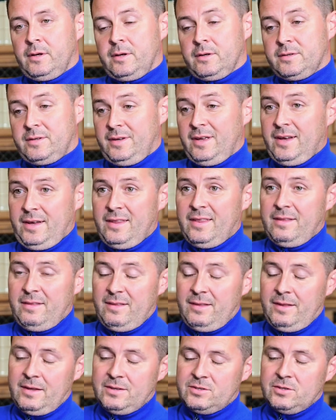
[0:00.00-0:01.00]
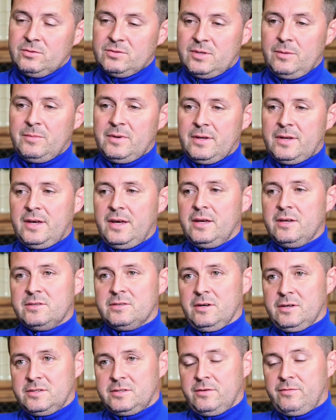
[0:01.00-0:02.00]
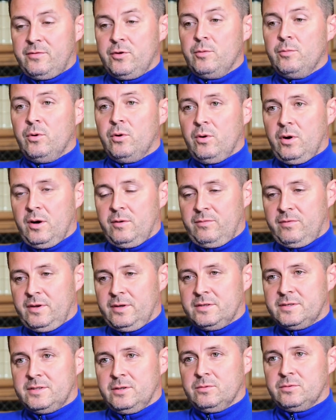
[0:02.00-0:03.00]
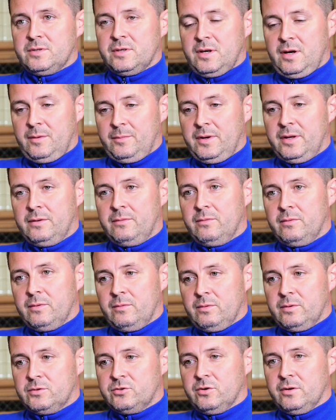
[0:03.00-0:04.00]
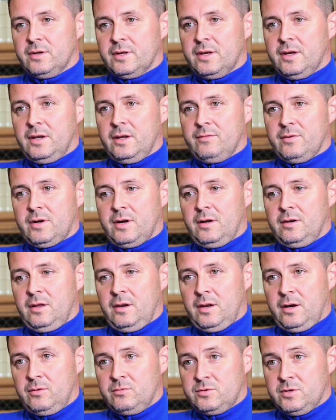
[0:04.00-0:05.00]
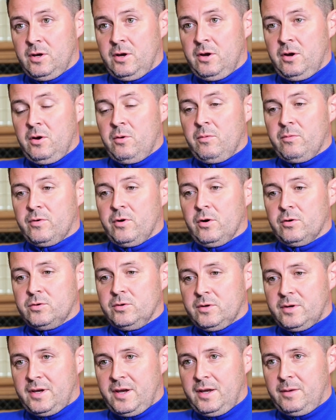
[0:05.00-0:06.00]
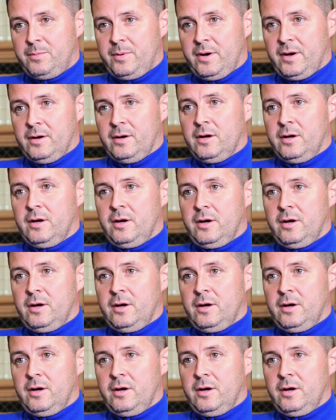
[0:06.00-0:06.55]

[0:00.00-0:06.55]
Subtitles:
So yeah, there's sort of some of the key signs. A few more hopefully still to come in. We're trying to get another couple of loans. We've got a good keeper,